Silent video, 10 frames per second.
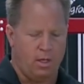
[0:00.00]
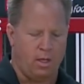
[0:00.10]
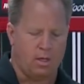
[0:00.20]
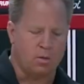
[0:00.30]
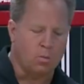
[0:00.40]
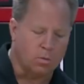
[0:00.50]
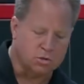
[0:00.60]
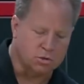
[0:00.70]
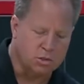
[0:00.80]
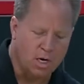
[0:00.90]
And
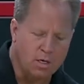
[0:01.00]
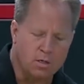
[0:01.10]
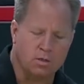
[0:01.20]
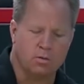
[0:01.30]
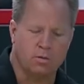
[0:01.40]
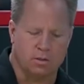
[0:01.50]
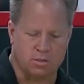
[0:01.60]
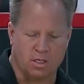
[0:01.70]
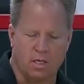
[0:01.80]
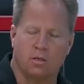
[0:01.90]
what you're trying to do is,
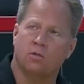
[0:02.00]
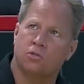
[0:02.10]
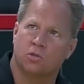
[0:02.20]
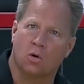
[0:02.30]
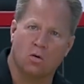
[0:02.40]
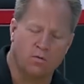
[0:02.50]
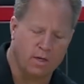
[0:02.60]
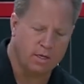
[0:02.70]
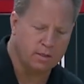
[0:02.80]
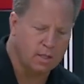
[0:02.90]
again, use your
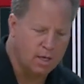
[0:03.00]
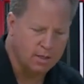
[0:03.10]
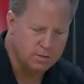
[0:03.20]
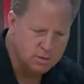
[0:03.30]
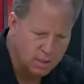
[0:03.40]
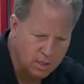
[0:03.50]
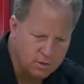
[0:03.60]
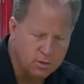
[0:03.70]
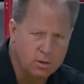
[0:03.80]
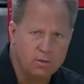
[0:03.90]
overhead lights, and
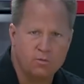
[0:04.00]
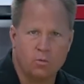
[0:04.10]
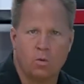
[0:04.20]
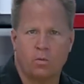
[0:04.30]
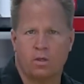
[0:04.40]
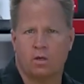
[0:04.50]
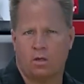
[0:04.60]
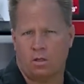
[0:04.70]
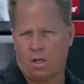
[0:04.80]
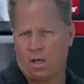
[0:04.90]
you're looking for what we
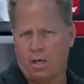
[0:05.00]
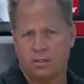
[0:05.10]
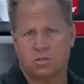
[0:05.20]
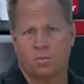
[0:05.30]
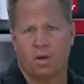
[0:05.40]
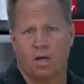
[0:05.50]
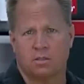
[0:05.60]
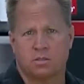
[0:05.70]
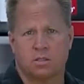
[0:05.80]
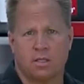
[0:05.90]
call high
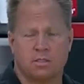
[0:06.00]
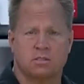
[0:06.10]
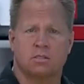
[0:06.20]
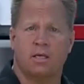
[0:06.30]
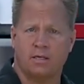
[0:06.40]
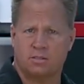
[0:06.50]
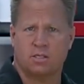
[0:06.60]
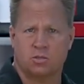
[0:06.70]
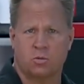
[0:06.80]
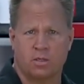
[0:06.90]
spots. That's
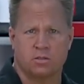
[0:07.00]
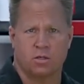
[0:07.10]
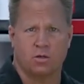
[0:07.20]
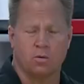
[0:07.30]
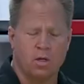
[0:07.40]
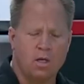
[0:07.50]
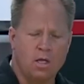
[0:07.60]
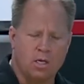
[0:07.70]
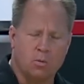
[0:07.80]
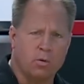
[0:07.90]
excess residue.
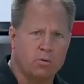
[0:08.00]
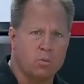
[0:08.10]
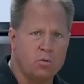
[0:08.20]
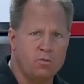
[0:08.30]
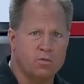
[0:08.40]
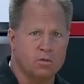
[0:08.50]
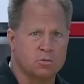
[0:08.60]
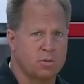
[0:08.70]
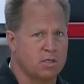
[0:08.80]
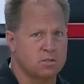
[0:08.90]
And you want to remove those,
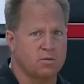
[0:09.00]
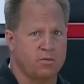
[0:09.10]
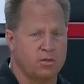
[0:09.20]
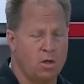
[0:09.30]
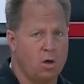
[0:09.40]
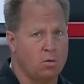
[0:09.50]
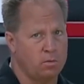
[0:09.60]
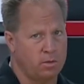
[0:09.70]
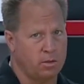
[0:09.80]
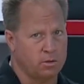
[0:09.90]
because if you
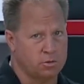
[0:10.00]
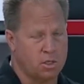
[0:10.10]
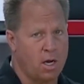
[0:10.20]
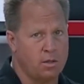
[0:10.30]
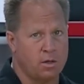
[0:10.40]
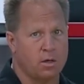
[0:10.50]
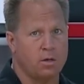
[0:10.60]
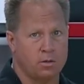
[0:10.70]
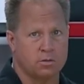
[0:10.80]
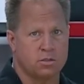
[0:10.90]
don't, it'll dry there
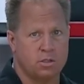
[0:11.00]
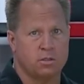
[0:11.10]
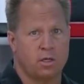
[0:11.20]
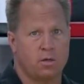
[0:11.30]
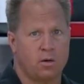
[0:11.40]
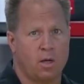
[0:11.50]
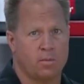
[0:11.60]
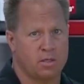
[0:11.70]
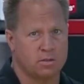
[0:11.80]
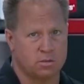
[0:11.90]
and you'll see it later on,
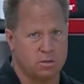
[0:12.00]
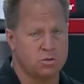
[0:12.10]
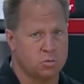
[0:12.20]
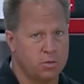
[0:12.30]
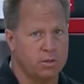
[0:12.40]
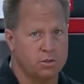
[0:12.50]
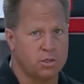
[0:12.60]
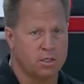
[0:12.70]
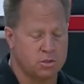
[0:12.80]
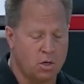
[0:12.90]
because this really
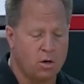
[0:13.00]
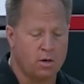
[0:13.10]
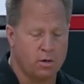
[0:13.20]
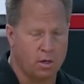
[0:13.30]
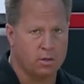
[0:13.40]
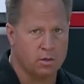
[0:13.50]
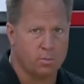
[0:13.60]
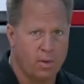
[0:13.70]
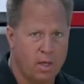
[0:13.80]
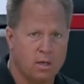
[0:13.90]
dries hard onto the
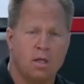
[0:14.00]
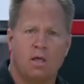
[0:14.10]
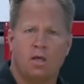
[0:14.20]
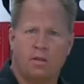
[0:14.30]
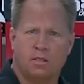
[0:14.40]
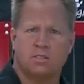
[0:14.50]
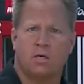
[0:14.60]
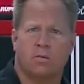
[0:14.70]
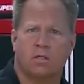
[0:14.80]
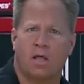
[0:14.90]
paint, and that's
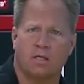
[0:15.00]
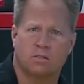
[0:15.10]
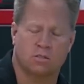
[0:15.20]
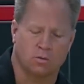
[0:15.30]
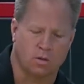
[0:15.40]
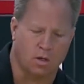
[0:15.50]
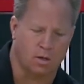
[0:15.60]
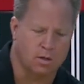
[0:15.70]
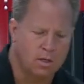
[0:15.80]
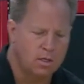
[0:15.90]
how it lasts so long.